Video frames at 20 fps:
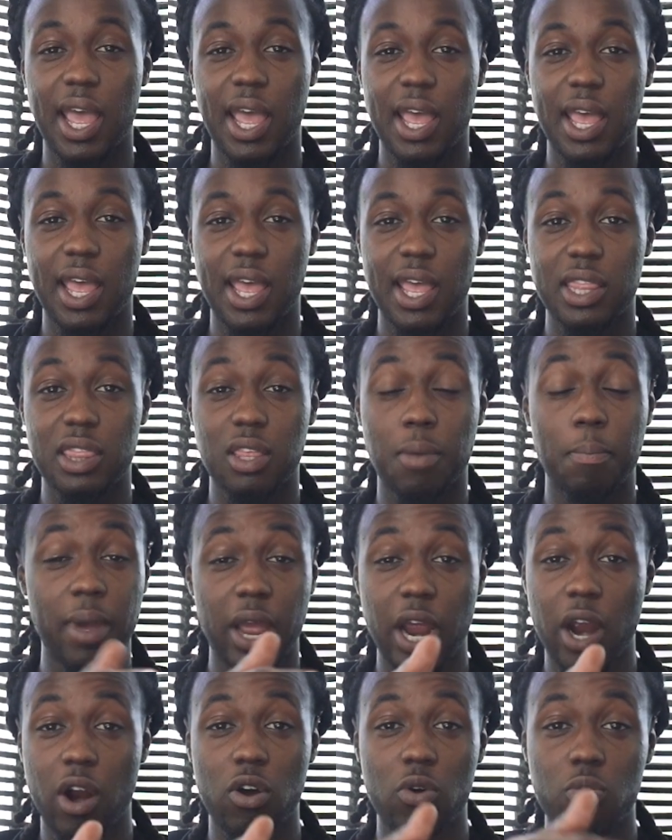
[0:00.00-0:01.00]
And the
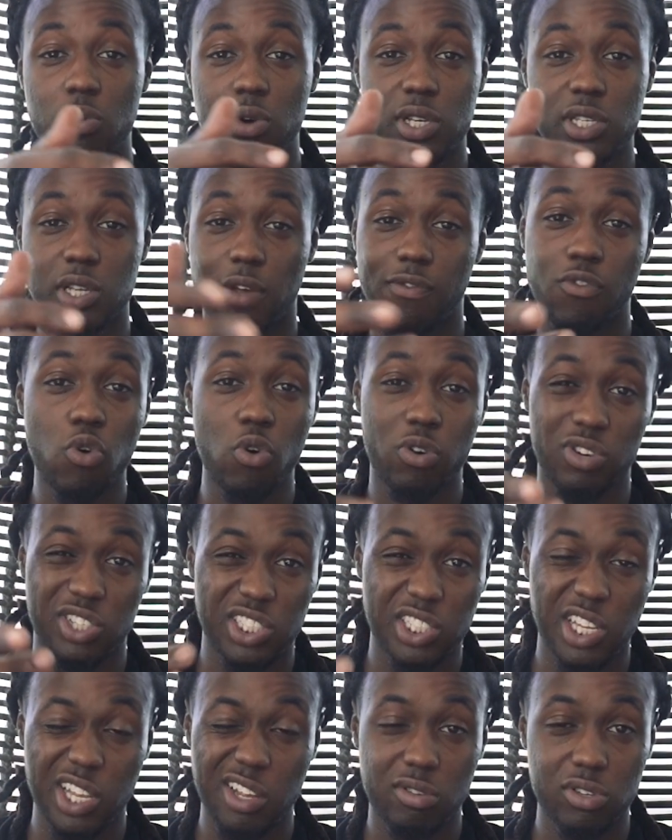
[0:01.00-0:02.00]
barrel was, of
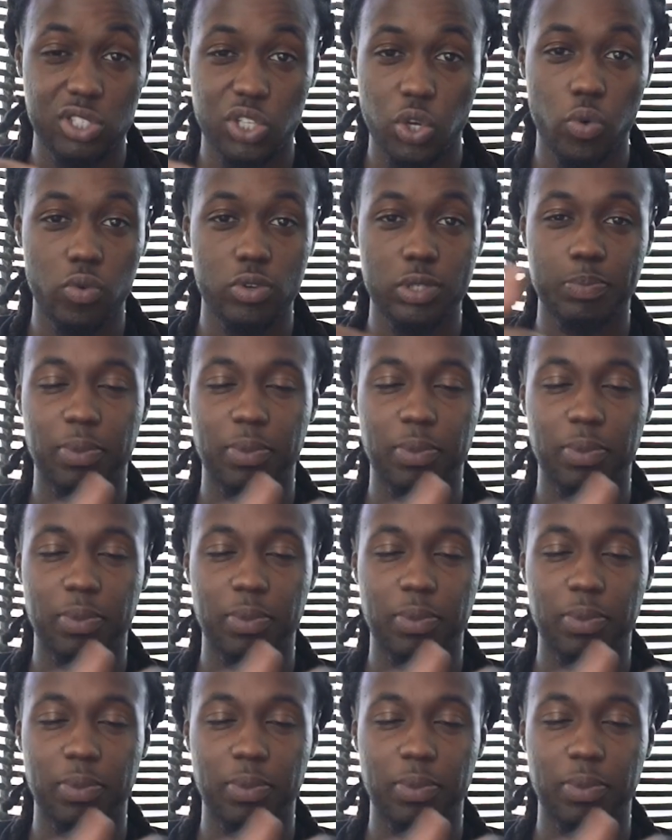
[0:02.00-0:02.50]
course, steel, so it was